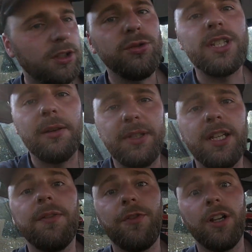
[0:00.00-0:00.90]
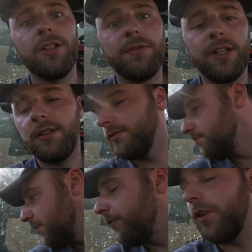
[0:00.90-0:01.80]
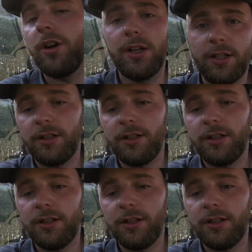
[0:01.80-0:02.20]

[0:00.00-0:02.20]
do something in front of them before